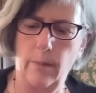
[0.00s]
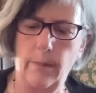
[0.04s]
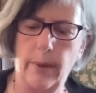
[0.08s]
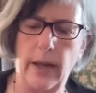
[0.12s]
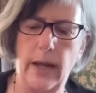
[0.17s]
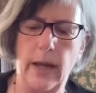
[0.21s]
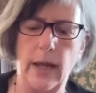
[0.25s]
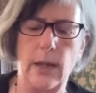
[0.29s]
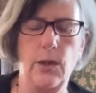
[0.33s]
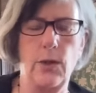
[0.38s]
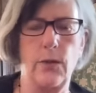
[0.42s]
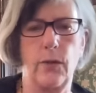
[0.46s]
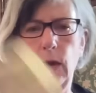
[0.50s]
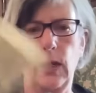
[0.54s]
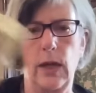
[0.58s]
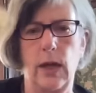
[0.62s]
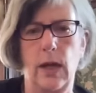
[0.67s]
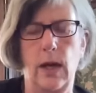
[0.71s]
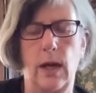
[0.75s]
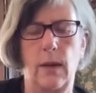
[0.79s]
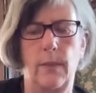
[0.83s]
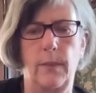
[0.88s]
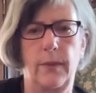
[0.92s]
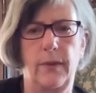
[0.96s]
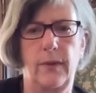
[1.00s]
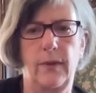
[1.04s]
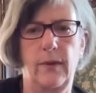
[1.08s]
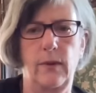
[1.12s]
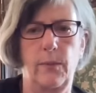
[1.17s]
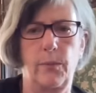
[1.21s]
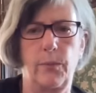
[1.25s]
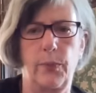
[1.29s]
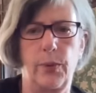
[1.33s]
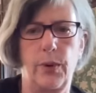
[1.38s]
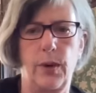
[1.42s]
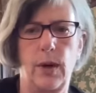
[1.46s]
Page of Cups,
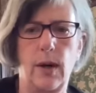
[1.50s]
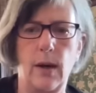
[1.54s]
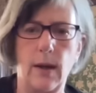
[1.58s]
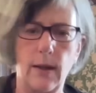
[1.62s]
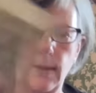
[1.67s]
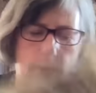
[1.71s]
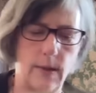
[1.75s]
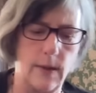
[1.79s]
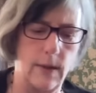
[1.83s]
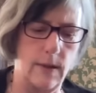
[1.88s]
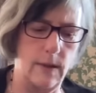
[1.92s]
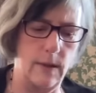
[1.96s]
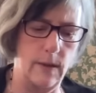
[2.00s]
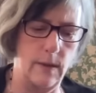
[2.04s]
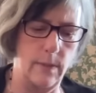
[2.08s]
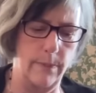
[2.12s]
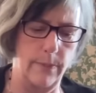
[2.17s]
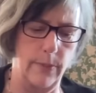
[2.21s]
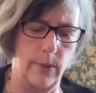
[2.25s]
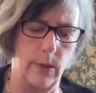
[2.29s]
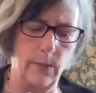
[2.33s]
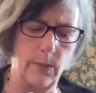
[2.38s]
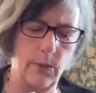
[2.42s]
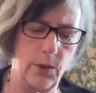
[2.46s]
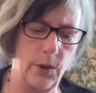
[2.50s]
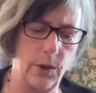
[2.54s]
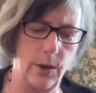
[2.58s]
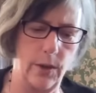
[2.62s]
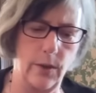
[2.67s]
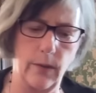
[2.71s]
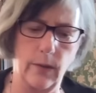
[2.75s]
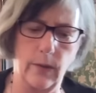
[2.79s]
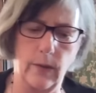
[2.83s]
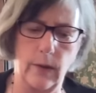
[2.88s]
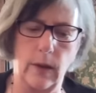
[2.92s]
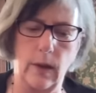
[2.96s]
surprises,
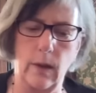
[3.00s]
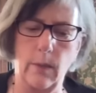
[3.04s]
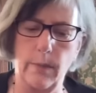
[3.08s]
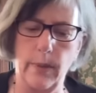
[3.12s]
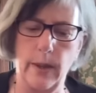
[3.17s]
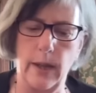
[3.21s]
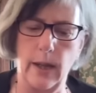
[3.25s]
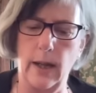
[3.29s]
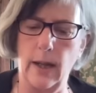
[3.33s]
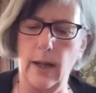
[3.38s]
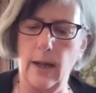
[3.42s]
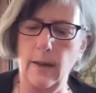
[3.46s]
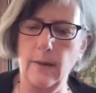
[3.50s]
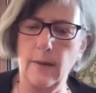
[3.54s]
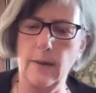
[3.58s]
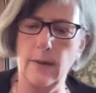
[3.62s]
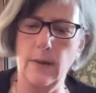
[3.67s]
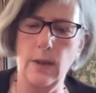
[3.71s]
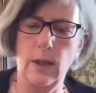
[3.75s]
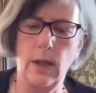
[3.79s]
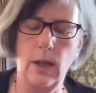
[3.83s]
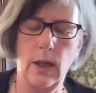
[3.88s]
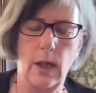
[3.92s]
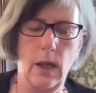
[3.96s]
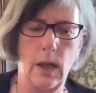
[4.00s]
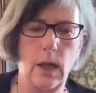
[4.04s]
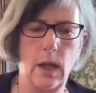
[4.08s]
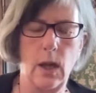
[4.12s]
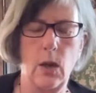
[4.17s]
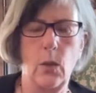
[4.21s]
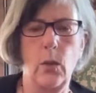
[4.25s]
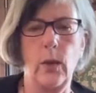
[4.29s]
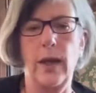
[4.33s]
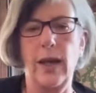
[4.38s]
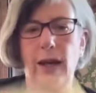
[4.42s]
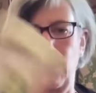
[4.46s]
bombshells in the past.
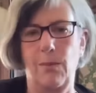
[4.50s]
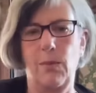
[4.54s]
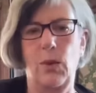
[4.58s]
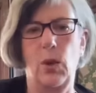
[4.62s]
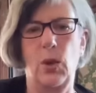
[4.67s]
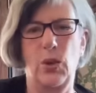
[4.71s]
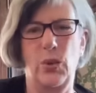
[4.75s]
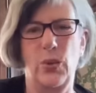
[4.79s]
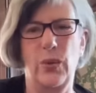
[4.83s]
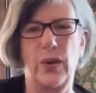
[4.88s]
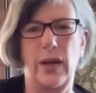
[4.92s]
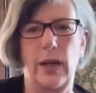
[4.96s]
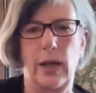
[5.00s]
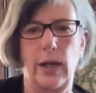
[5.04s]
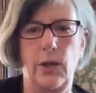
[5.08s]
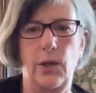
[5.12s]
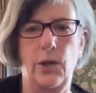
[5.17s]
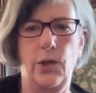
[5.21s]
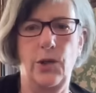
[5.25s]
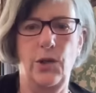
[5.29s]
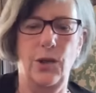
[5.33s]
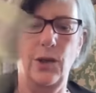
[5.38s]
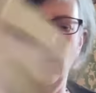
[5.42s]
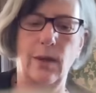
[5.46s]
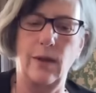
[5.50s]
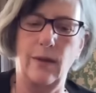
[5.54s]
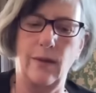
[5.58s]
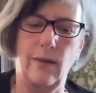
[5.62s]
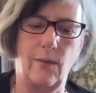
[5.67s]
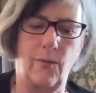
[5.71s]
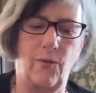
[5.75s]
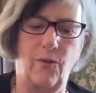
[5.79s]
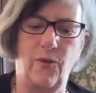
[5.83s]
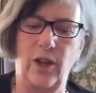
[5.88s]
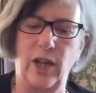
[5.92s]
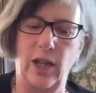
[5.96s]
We get moderation.
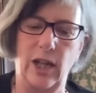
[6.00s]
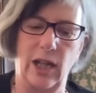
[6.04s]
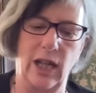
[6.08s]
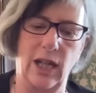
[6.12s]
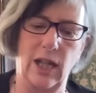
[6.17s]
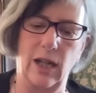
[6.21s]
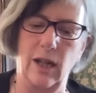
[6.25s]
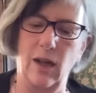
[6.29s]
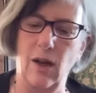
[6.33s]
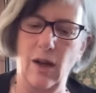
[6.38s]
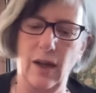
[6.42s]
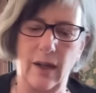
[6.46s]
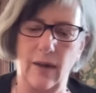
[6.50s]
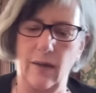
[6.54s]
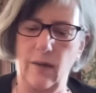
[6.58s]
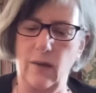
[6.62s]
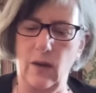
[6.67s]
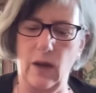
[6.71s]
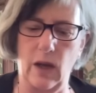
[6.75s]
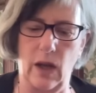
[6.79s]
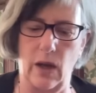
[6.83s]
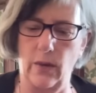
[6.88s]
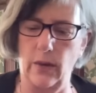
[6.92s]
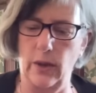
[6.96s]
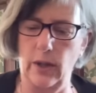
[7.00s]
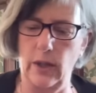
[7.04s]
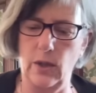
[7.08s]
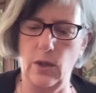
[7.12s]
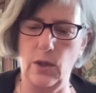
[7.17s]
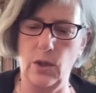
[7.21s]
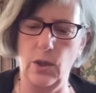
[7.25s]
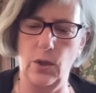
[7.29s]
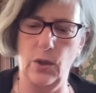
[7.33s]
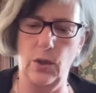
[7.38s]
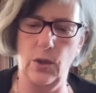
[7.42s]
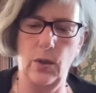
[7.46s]
It's feeling like he's going
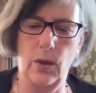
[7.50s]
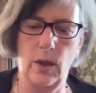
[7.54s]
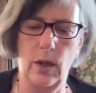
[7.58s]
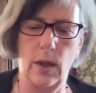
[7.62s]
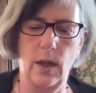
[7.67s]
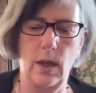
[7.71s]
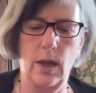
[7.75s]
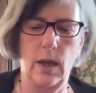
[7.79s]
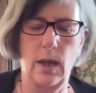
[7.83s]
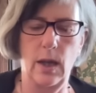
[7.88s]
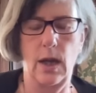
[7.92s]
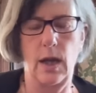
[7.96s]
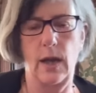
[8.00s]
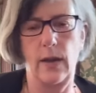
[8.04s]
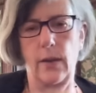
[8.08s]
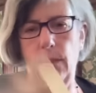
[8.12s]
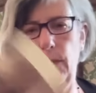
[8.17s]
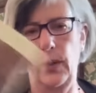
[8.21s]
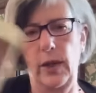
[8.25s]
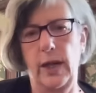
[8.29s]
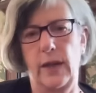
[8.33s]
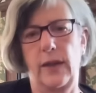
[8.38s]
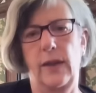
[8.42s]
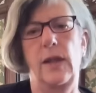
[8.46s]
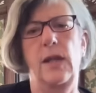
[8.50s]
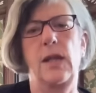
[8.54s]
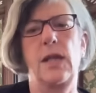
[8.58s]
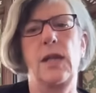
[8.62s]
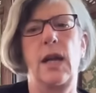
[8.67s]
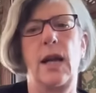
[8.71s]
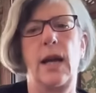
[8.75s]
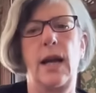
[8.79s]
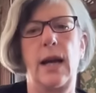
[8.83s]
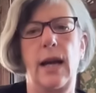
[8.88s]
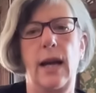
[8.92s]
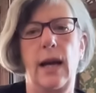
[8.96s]
to. And then we get the
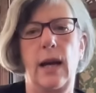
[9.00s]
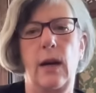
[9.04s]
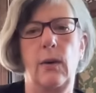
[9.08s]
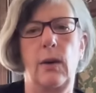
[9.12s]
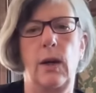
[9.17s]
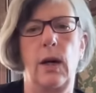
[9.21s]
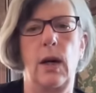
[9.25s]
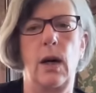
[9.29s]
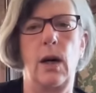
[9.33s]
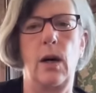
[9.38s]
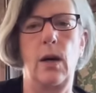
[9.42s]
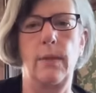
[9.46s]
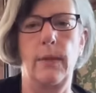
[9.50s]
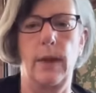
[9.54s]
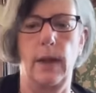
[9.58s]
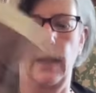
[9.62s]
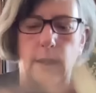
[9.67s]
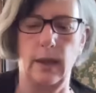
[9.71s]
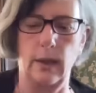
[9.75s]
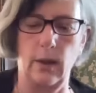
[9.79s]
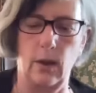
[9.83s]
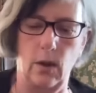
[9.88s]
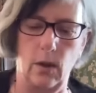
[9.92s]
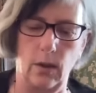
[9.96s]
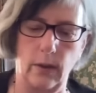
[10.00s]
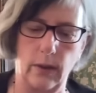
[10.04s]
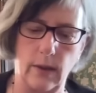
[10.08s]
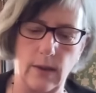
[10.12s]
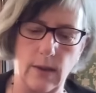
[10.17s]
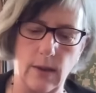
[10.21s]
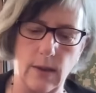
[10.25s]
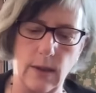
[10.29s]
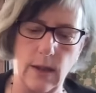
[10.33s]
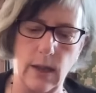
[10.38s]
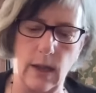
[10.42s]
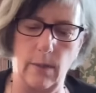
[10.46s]
Tower. Oh, my God.
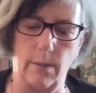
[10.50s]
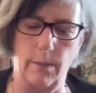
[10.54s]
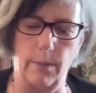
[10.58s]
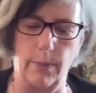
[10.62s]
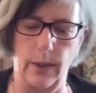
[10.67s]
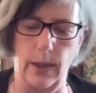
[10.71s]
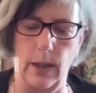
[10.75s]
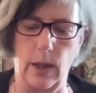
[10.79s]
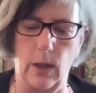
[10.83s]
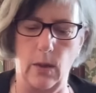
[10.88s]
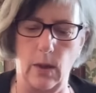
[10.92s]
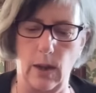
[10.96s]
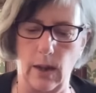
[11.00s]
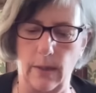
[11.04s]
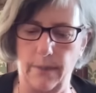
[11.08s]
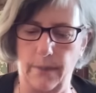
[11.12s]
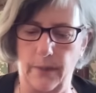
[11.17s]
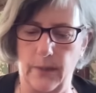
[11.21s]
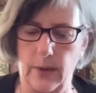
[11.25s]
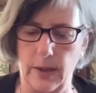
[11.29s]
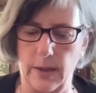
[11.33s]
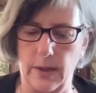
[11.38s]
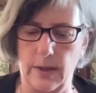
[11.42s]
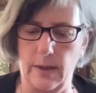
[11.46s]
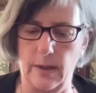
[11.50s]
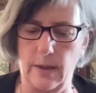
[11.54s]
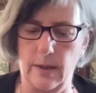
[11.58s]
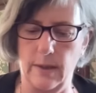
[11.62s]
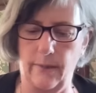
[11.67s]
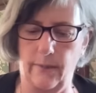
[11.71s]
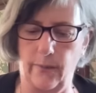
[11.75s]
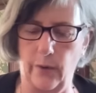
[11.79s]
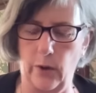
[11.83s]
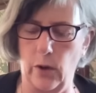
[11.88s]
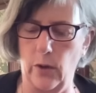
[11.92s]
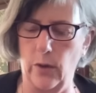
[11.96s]
This is going to blow up
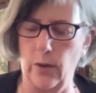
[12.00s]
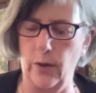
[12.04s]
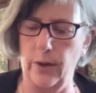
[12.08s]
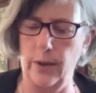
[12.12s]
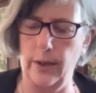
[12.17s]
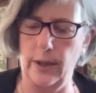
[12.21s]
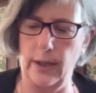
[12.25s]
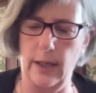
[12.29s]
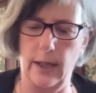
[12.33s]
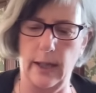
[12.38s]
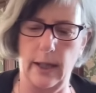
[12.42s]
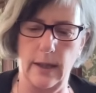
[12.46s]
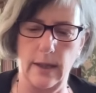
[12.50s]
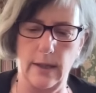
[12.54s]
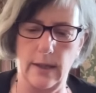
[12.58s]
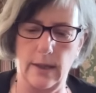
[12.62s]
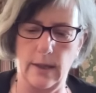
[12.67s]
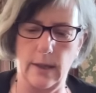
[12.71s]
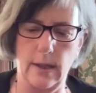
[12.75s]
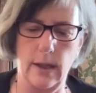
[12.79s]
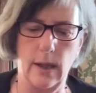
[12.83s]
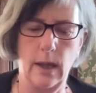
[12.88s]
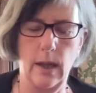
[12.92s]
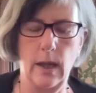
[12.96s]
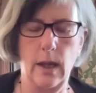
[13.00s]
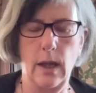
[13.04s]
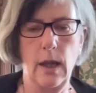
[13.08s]
this Florida case.